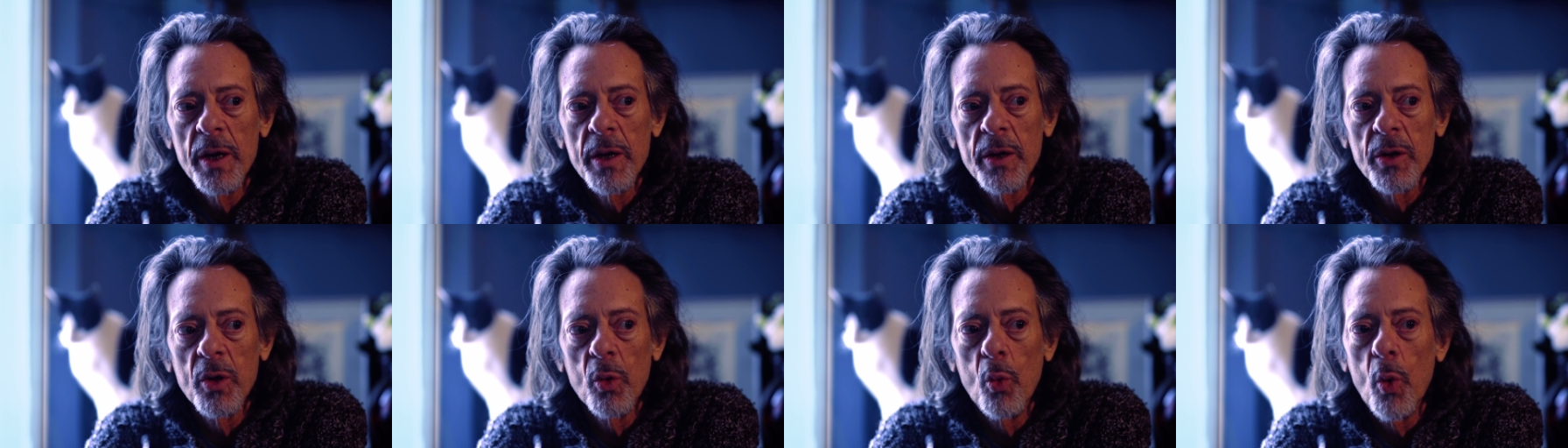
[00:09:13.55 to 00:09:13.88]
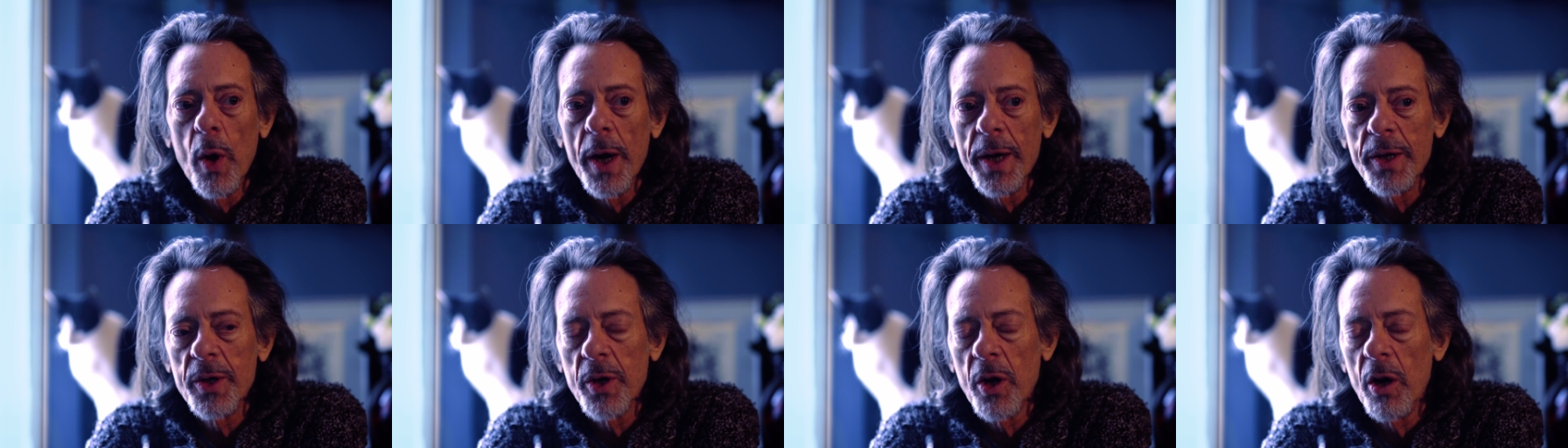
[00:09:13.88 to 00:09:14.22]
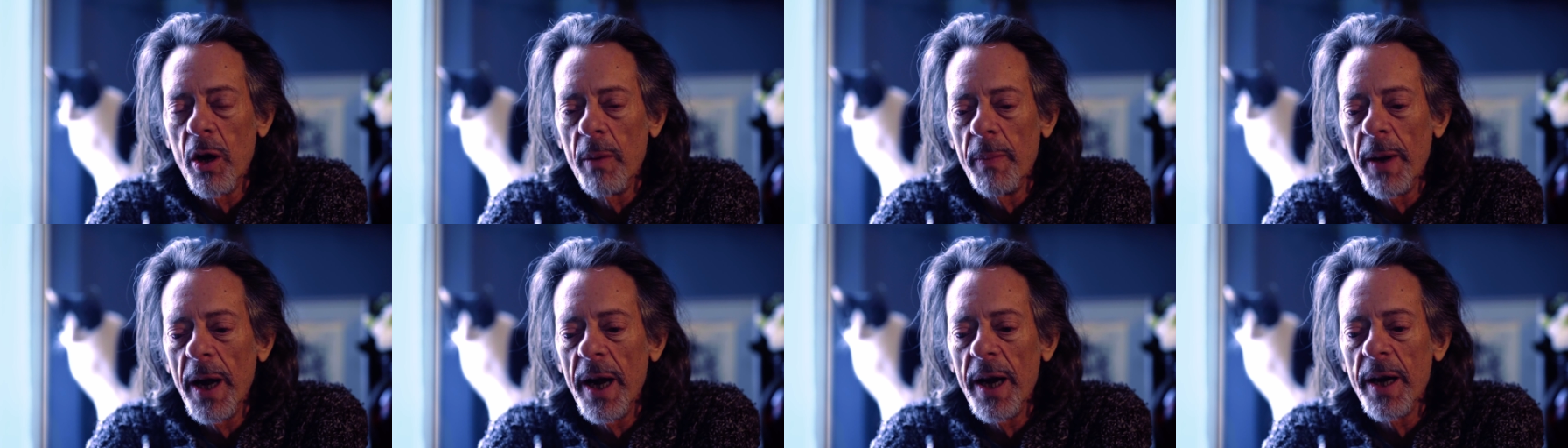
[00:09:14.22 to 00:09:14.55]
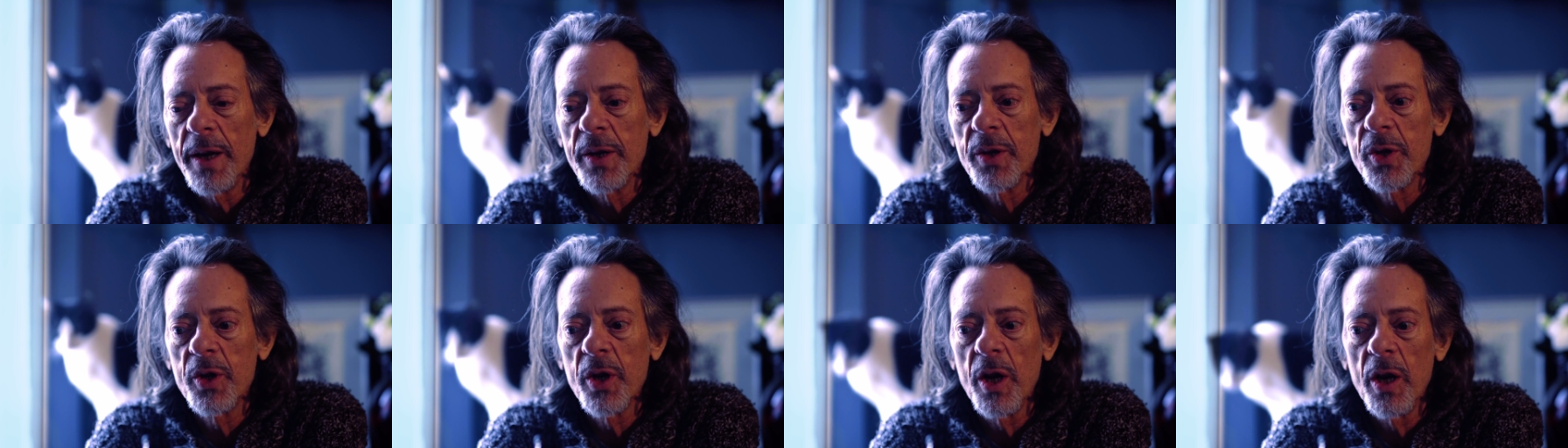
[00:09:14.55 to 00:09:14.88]
the way Tom
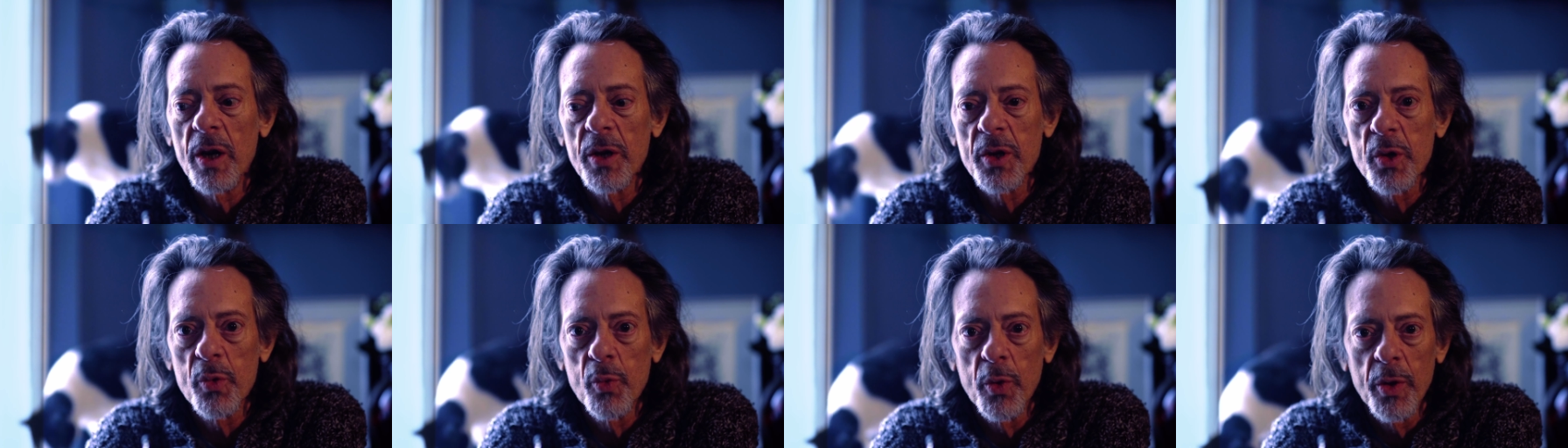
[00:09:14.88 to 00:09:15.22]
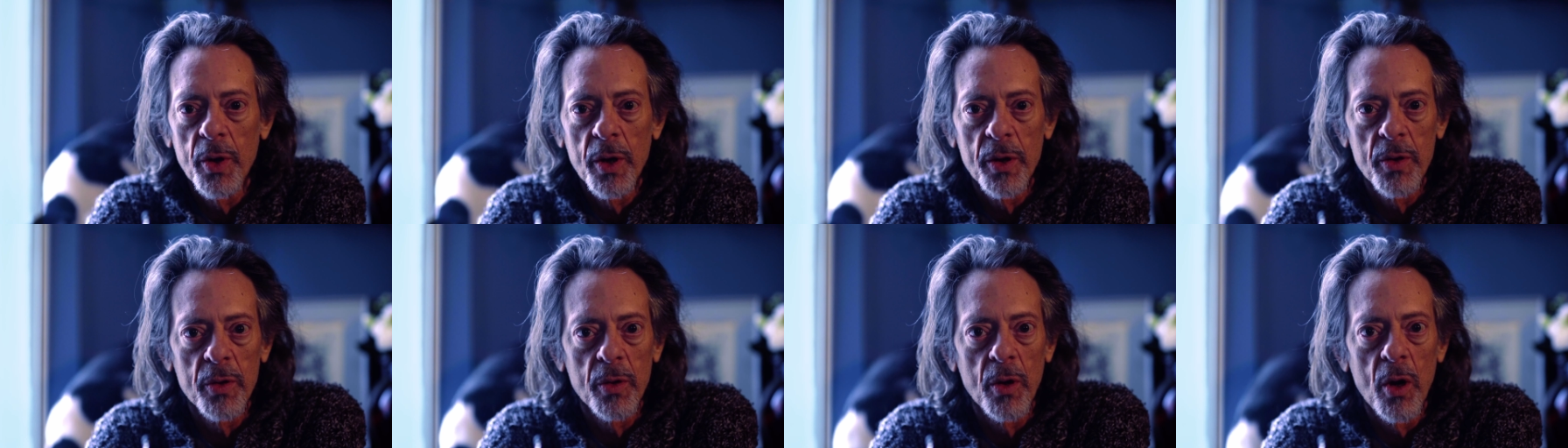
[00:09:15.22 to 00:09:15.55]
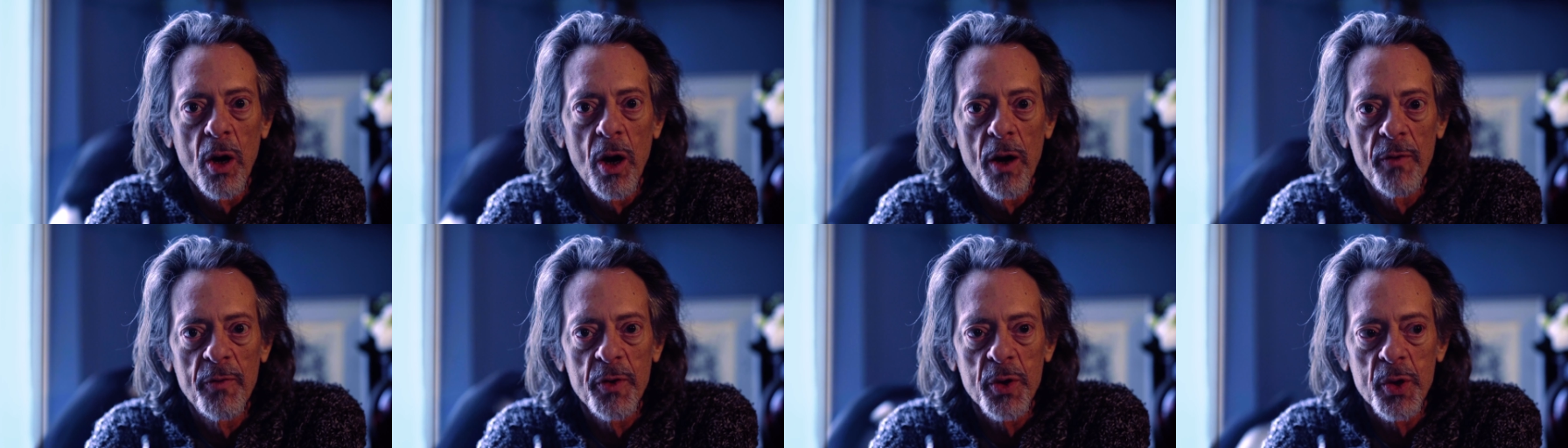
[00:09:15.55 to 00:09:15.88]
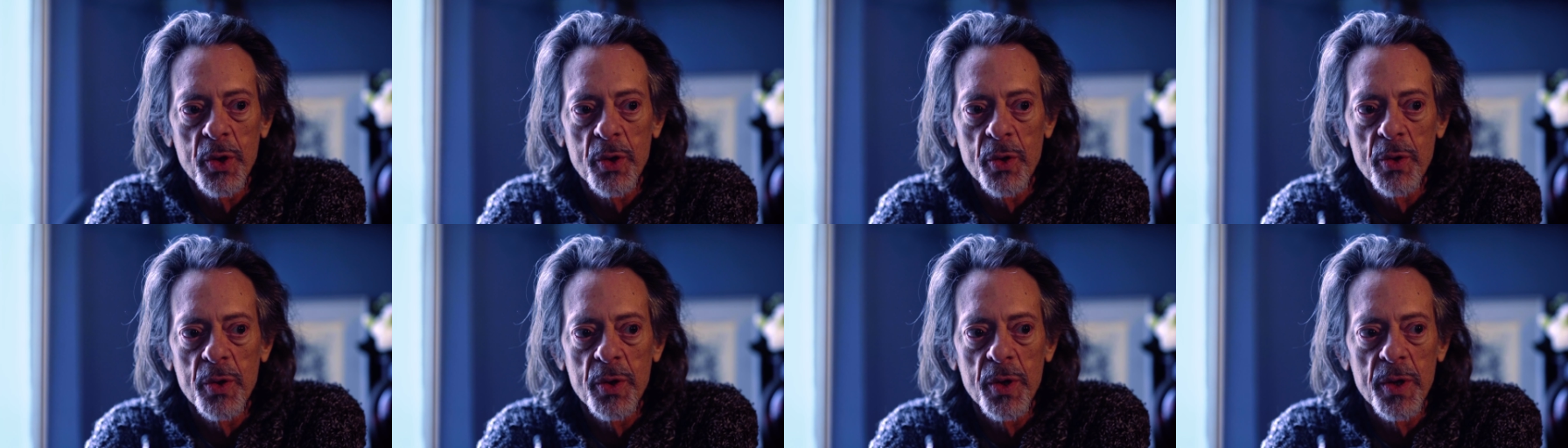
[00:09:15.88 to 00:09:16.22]
Hanks talks with other
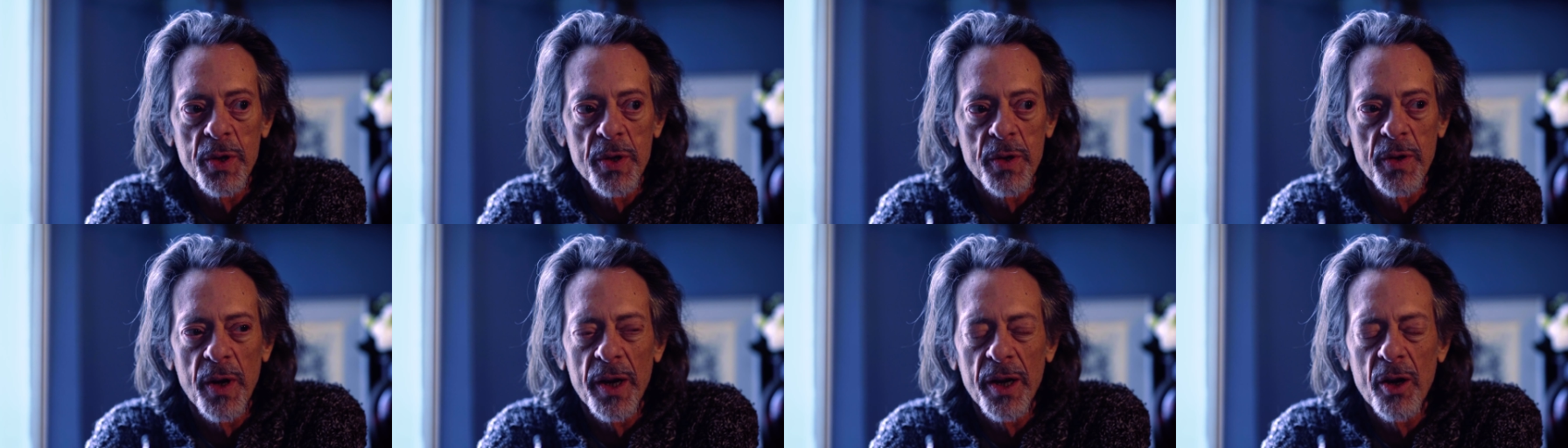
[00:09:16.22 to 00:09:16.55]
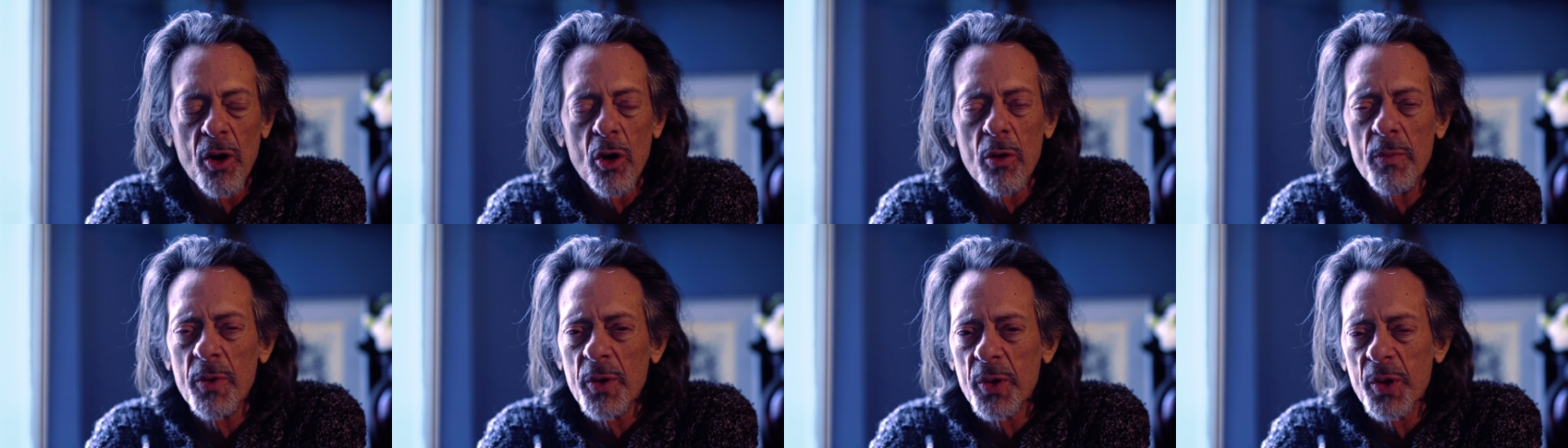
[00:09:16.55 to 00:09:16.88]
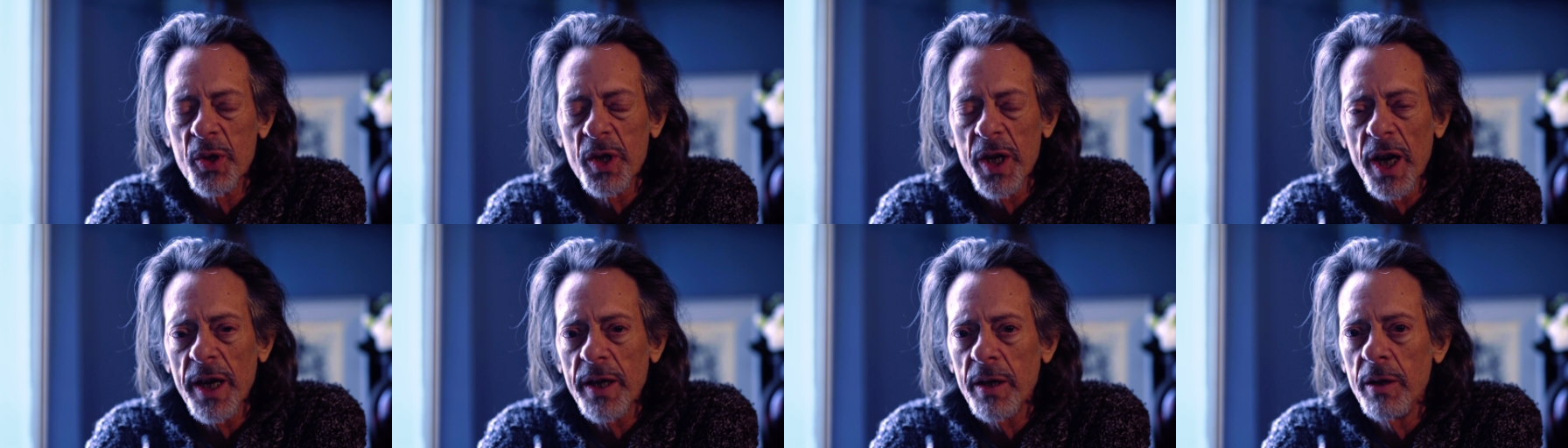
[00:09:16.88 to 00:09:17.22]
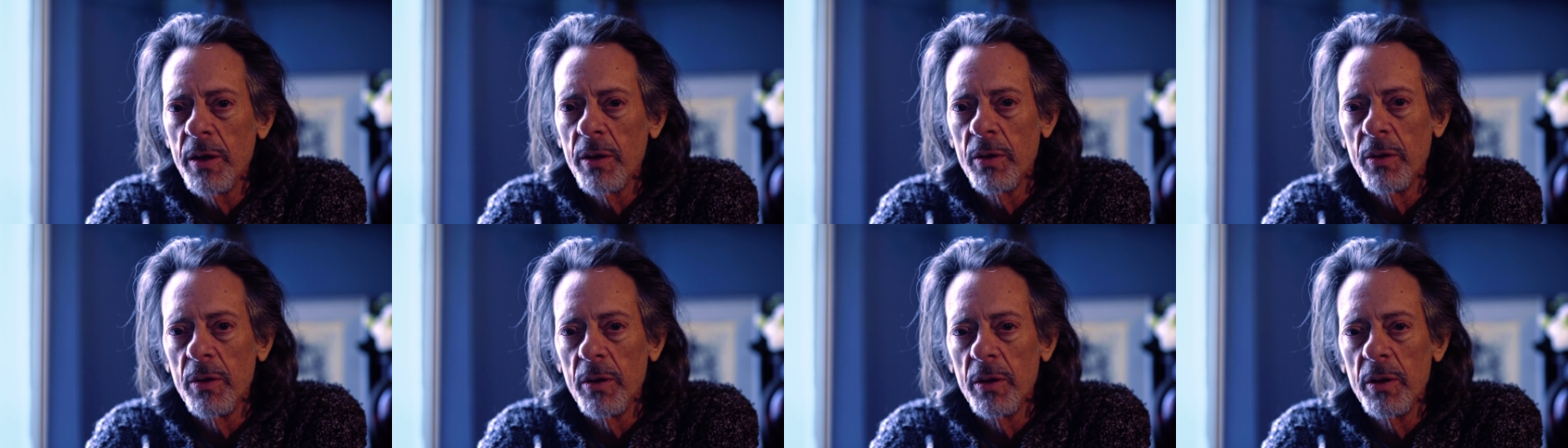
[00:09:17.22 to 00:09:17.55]
officers is like almost
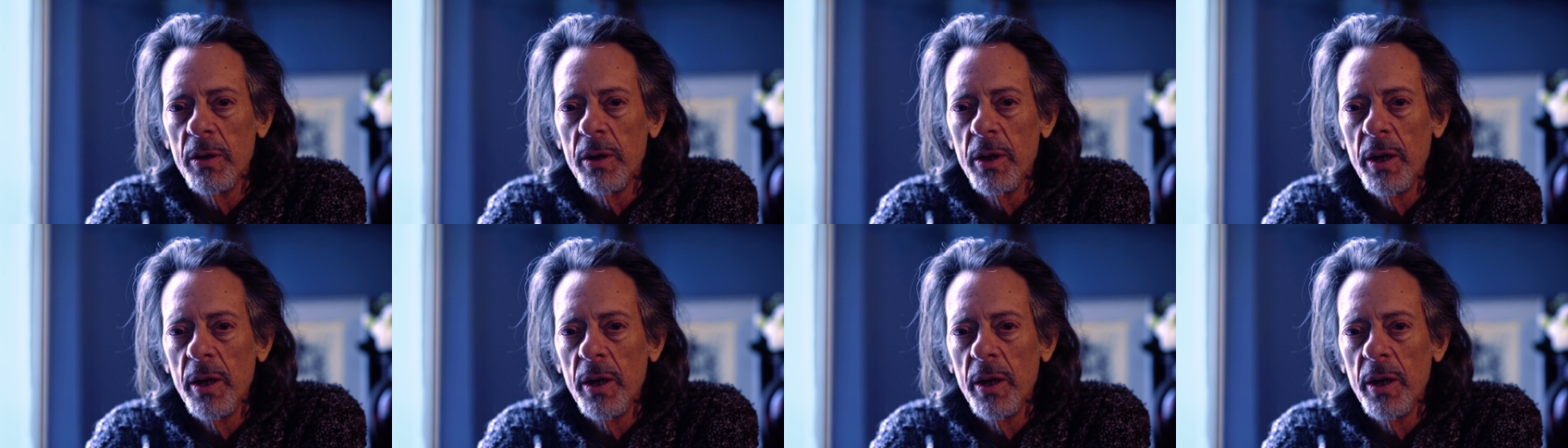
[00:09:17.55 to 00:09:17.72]
technical.